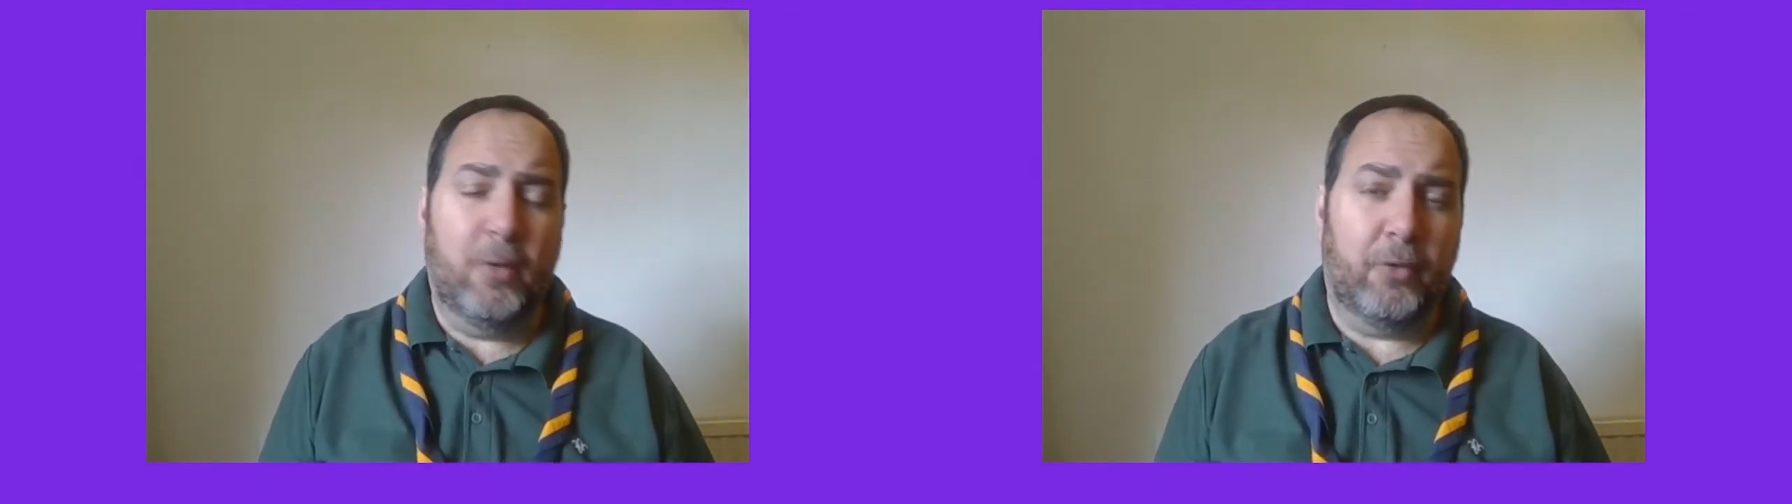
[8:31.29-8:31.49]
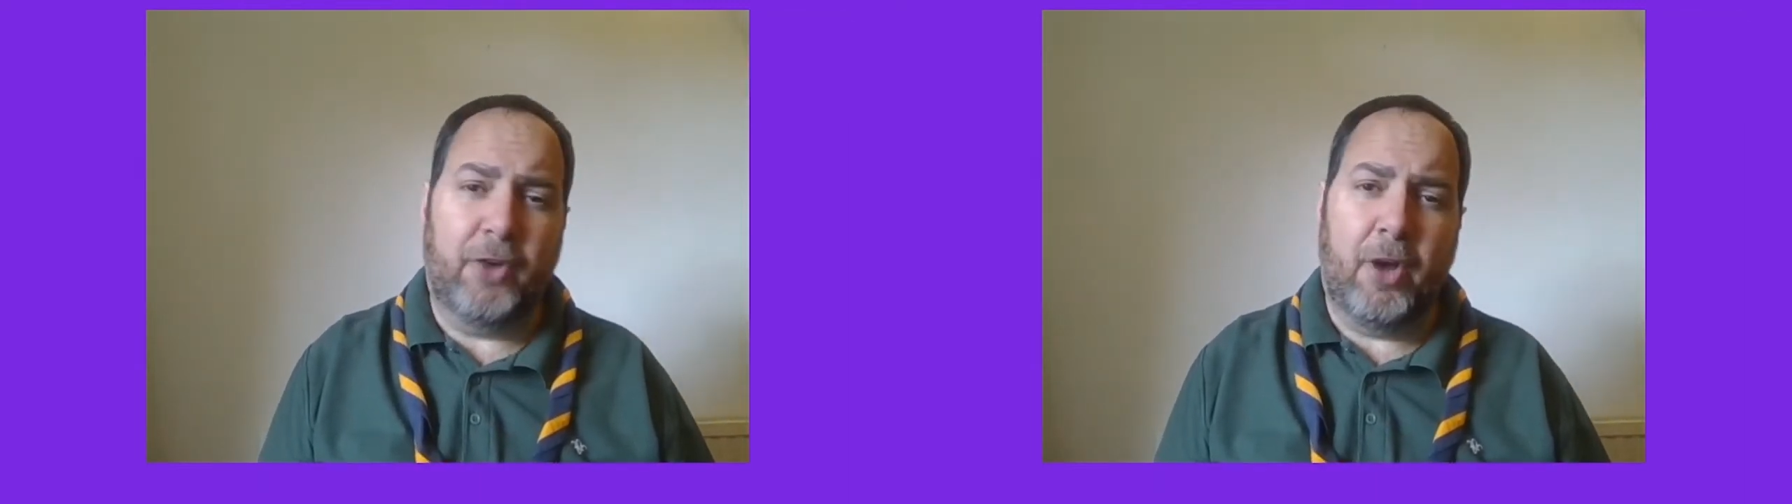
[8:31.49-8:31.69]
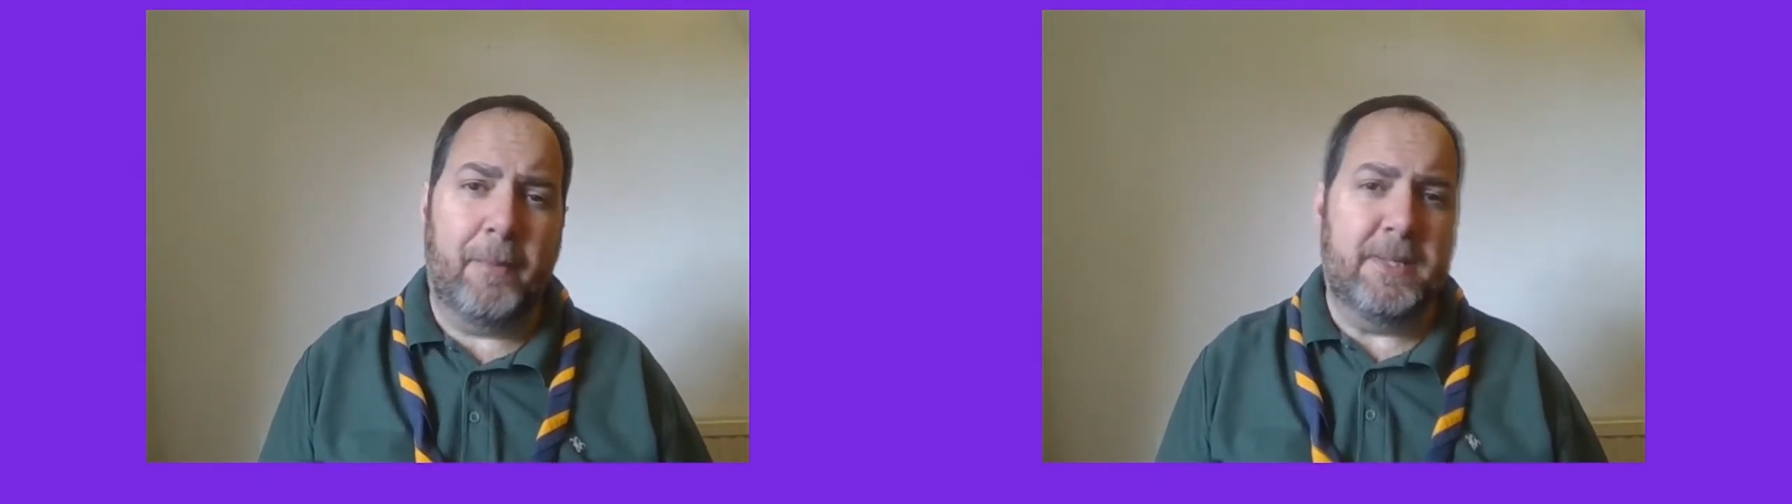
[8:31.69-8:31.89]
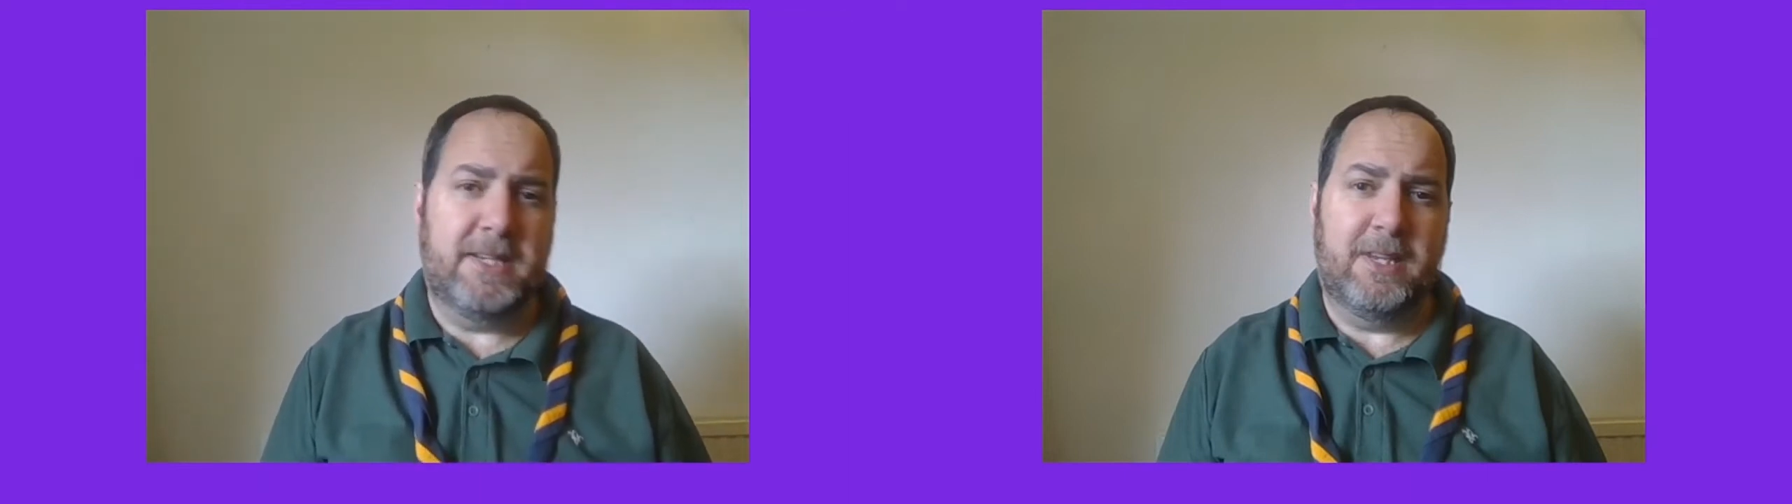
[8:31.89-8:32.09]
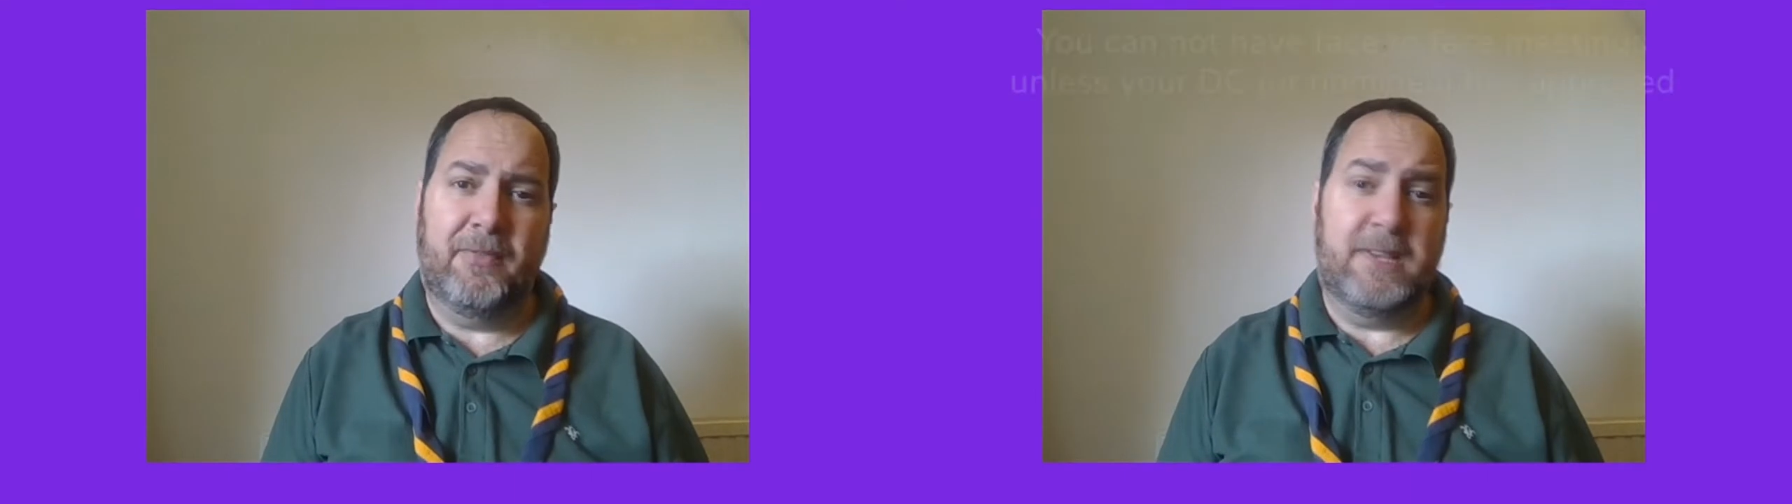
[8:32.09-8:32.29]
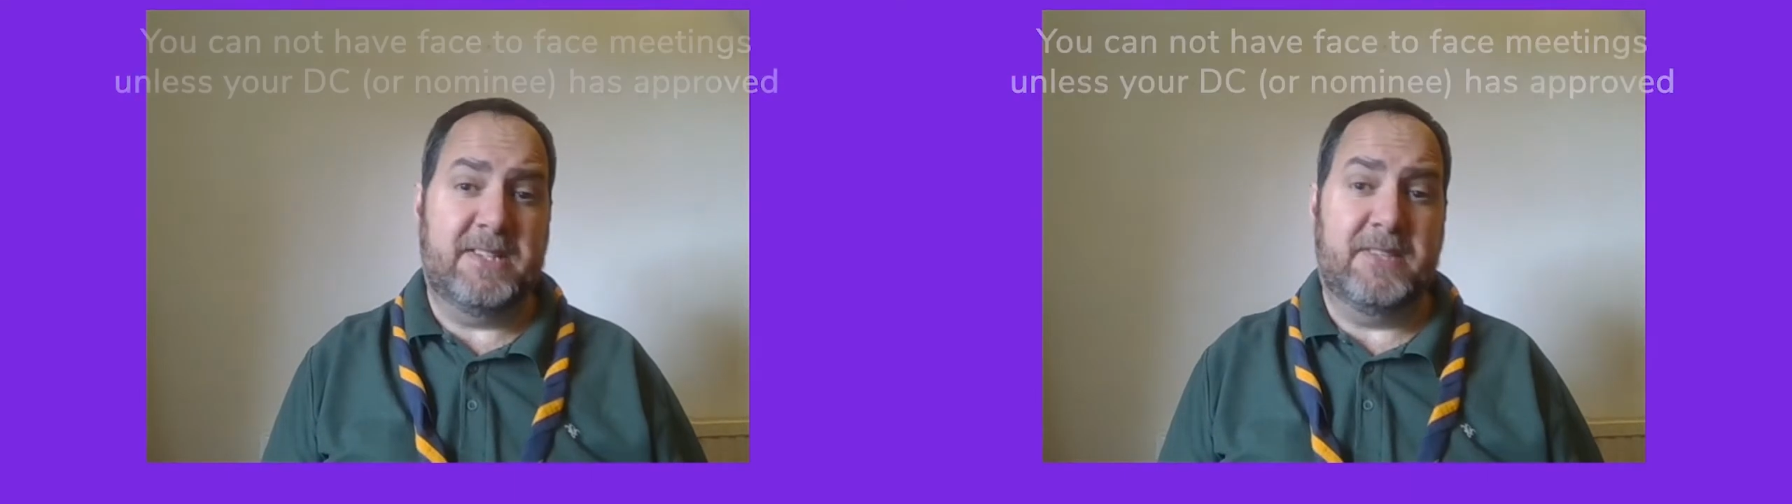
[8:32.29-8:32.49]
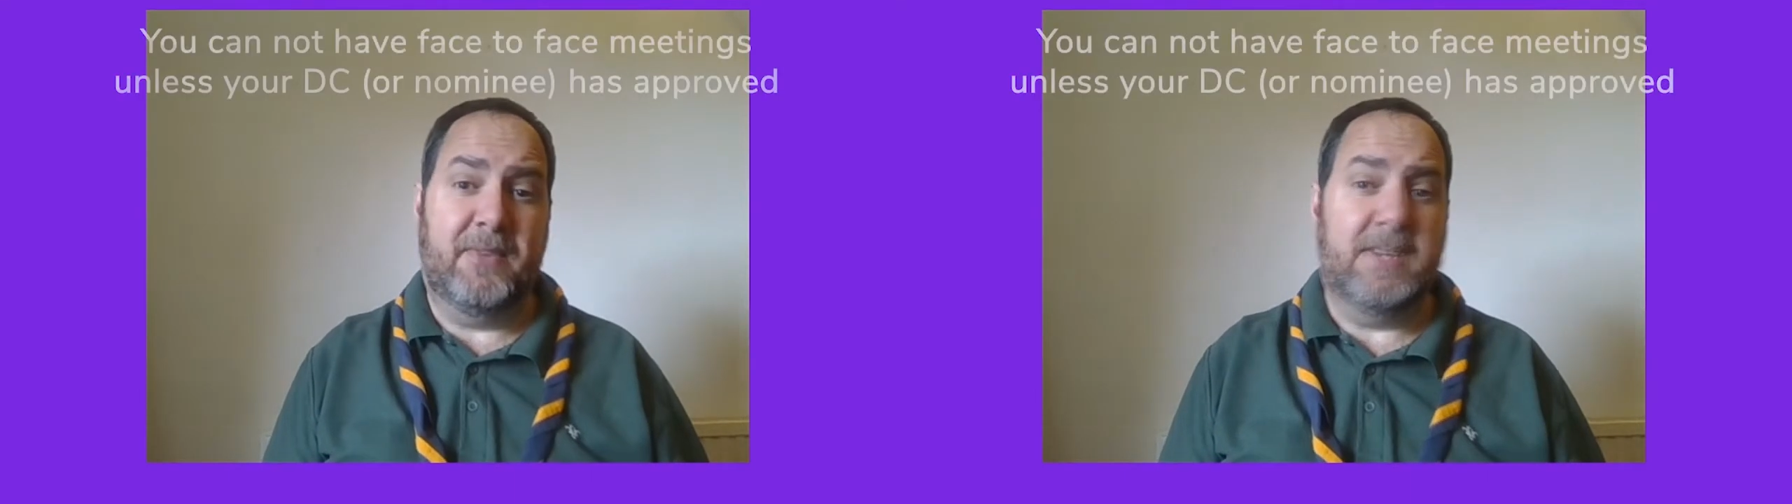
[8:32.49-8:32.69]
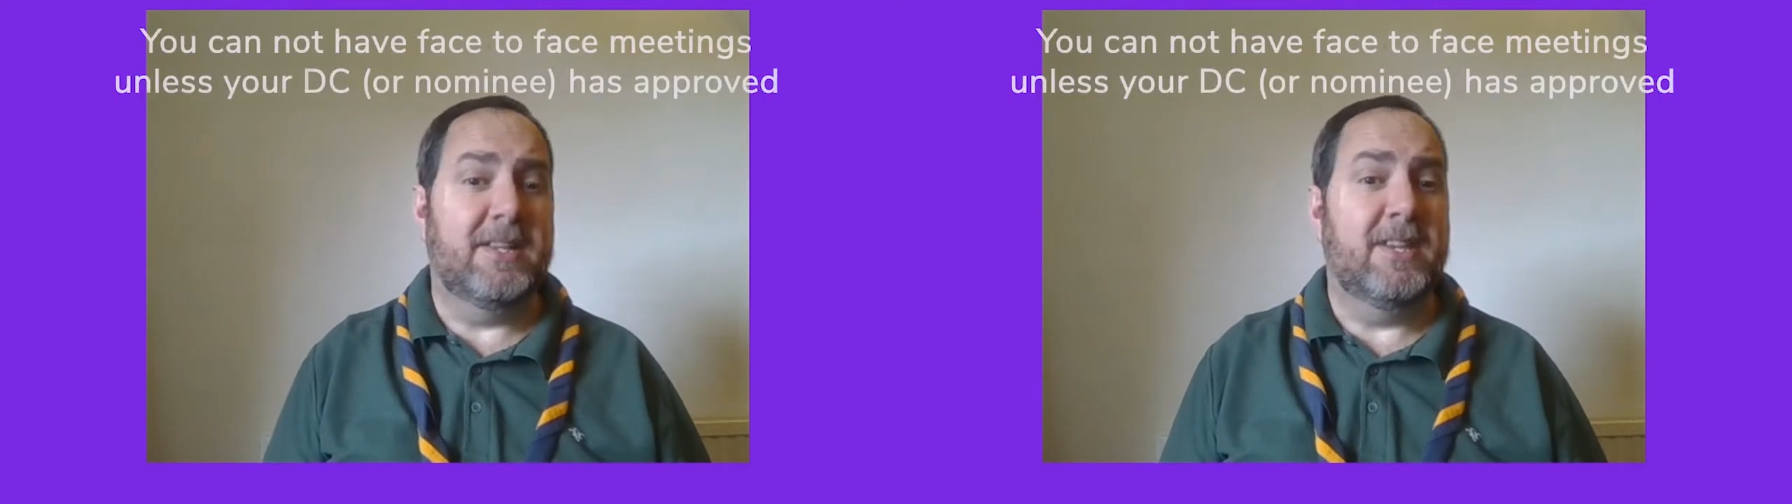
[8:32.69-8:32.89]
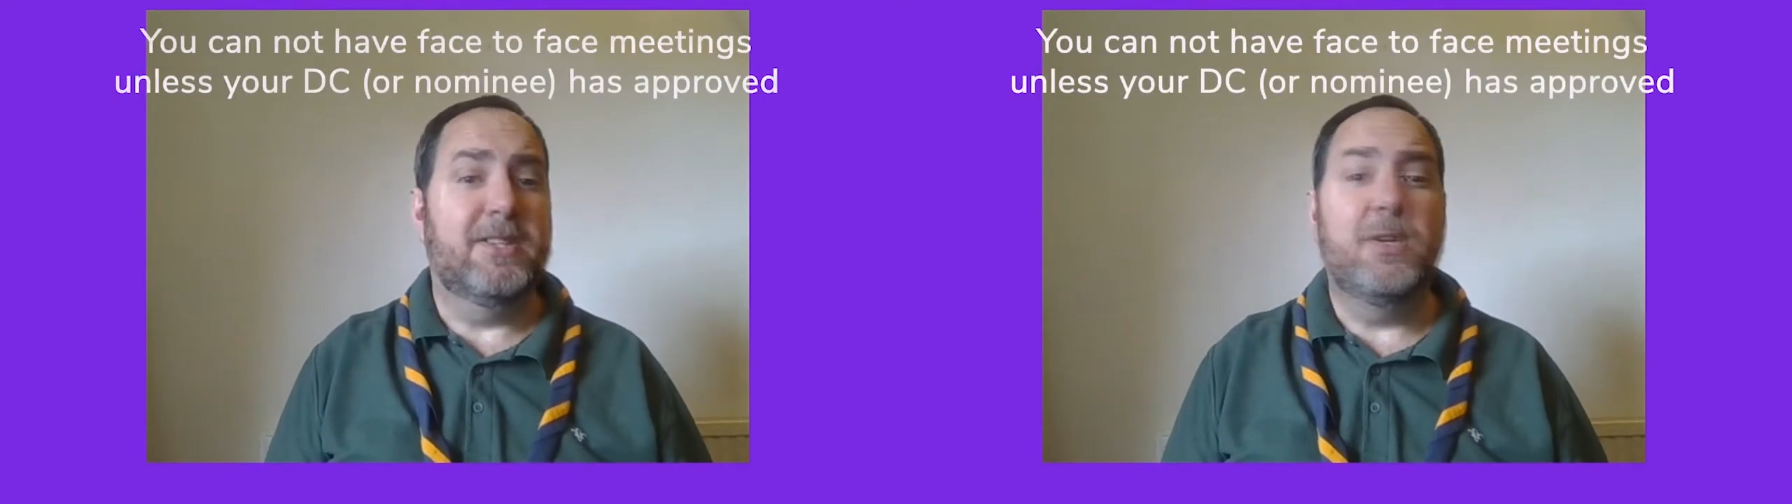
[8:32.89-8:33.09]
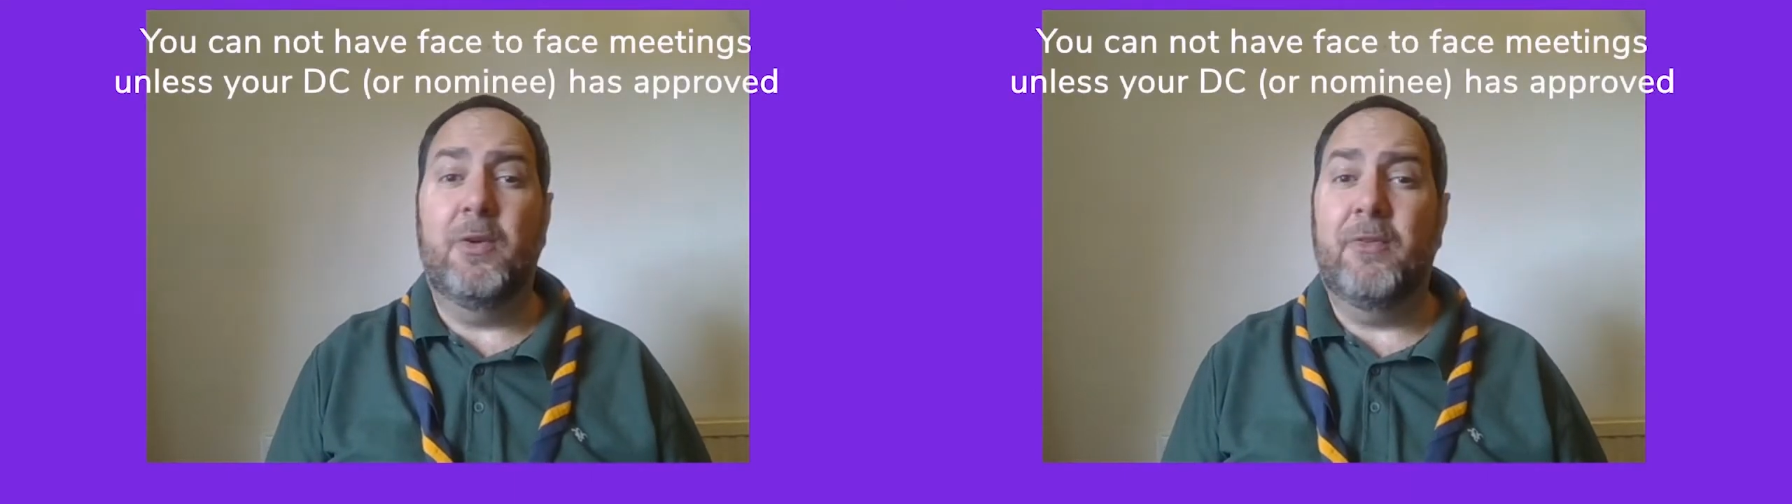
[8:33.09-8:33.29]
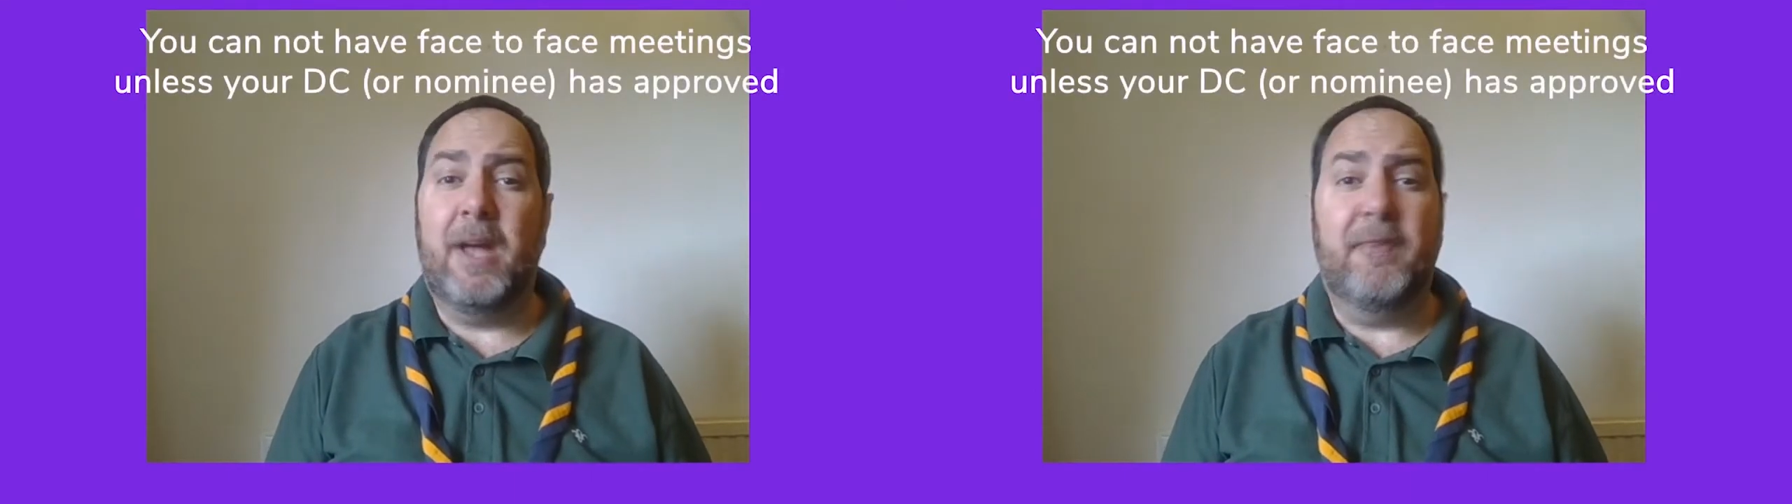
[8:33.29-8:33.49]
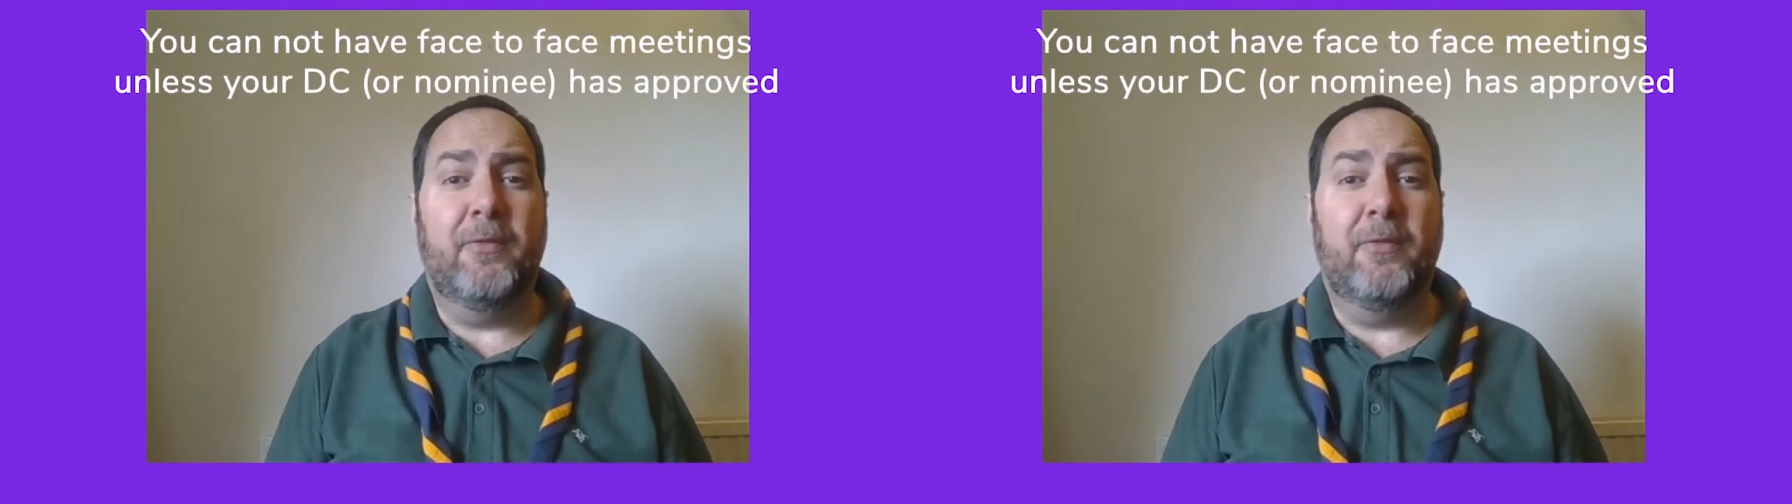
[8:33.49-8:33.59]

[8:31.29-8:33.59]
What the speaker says: start meeting face to face until you have had